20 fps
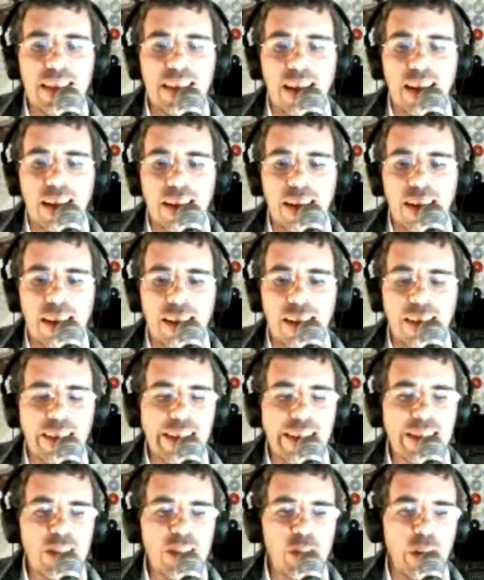
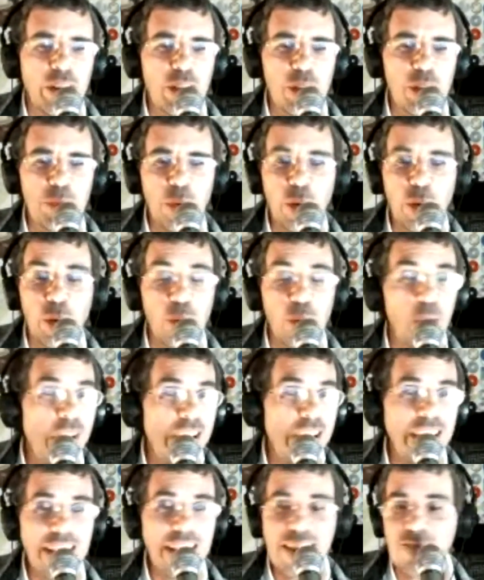and so I just put it
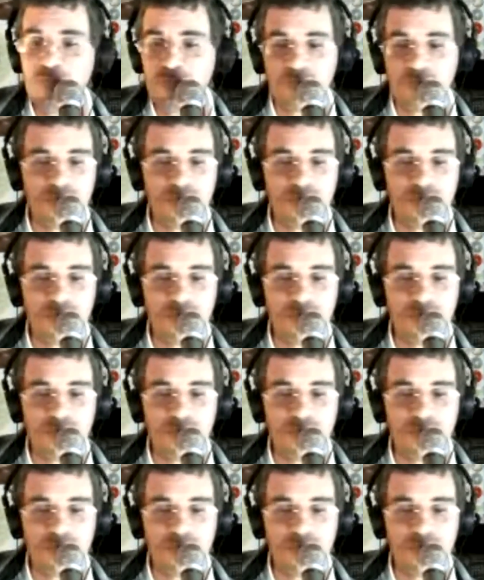away.